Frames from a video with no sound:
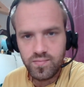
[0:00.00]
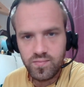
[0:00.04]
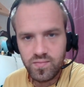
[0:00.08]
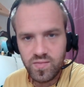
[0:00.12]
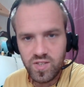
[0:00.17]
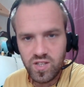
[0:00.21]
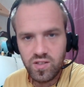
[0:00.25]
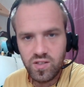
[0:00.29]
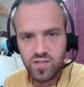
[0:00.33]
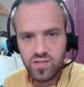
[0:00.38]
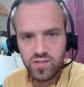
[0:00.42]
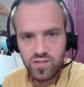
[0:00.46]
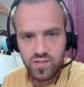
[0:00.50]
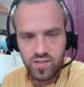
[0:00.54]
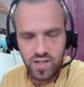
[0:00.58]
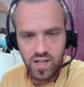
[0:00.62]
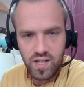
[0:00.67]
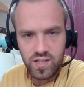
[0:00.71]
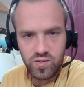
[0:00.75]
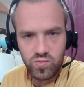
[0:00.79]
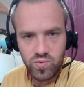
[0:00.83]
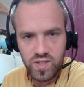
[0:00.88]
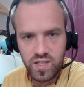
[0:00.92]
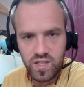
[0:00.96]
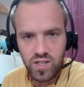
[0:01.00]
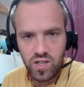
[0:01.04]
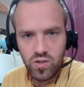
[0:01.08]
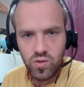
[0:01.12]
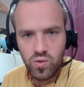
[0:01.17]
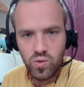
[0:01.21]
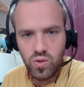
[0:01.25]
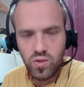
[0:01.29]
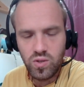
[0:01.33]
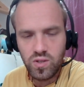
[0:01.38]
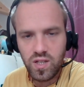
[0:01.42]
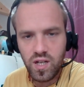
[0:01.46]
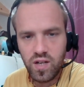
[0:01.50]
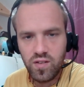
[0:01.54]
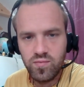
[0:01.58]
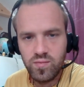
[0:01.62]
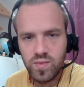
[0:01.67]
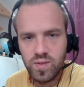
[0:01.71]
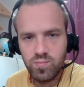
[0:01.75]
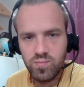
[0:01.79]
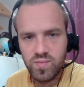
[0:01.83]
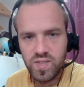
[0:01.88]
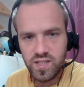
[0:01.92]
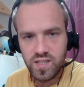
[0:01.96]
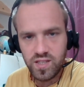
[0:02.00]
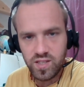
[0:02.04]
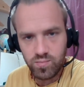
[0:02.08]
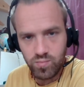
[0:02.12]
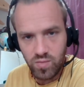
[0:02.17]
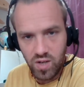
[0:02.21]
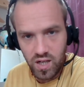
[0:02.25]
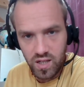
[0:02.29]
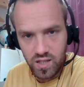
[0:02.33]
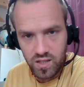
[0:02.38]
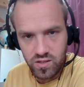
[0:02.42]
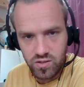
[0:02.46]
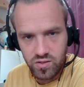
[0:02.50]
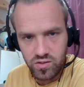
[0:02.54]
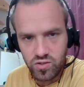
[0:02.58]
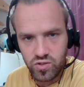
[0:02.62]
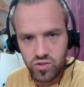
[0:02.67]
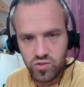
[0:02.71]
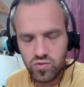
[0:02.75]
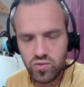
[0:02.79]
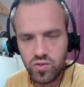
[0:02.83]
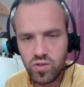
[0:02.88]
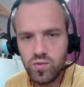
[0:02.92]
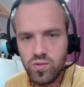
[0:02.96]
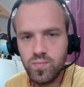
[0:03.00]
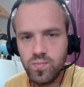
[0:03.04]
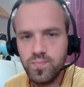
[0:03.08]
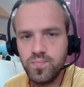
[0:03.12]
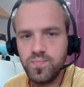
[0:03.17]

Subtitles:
because as we know, government means mind control.